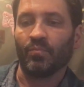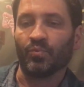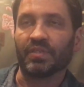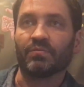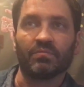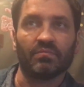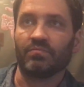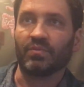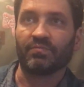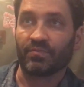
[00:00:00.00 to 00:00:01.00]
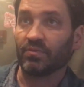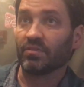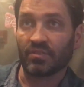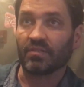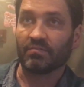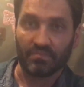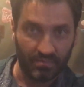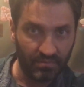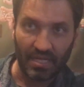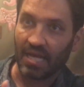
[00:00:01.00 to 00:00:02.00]
referrals are
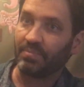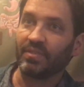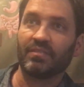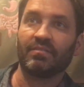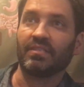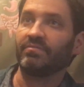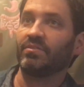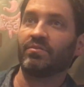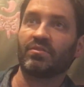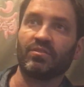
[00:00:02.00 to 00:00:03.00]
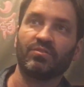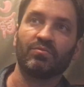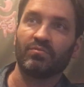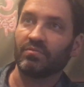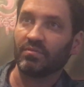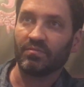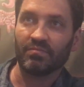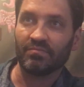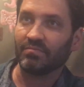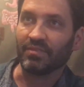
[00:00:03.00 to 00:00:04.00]
happening, even though it's a new,
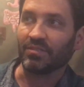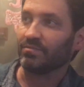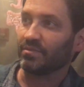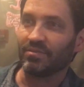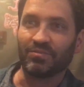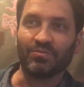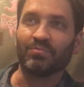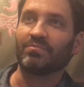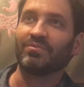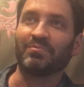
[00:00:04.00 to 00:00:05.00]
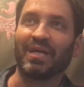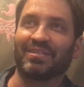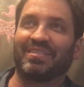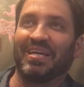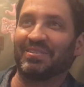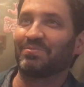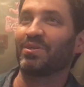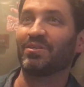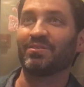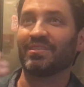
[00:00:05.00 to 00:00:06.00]
it's two miles down the
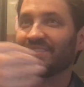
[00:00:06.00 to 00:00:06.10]
road.